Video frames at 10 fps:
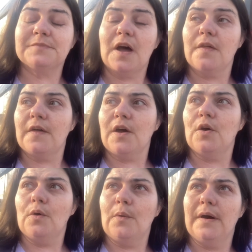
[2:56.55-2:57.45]

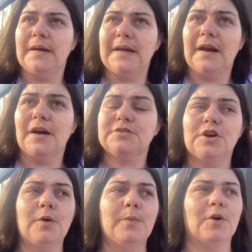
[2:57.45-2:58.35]
Although in
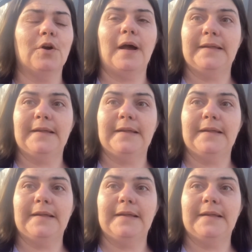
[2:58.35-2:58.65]
October,